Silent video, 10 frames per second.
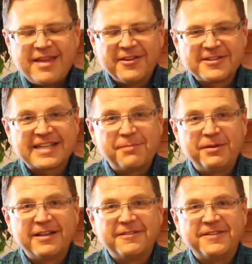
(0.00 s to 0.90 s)
there's a
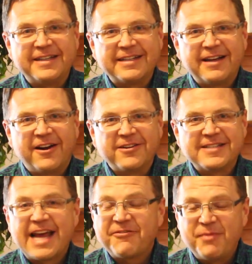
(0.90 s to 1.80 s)
couple of our
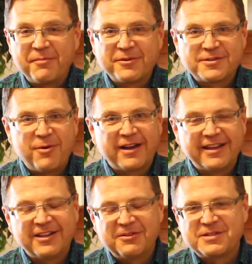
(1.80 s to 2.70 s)
staff members
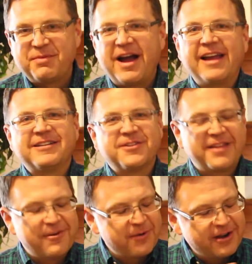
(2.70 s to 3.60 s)
walking close by, and so
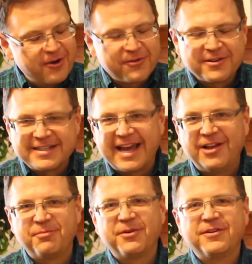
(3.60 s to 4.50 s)
they ran over to
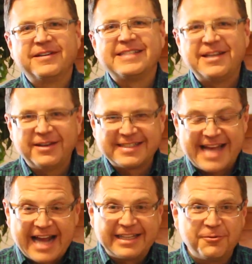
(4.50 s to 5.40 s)
help her and see
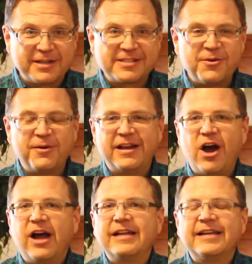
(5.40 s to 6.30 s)
exactly what's going
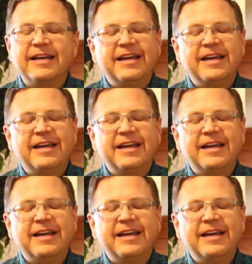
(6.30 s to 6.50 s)
on.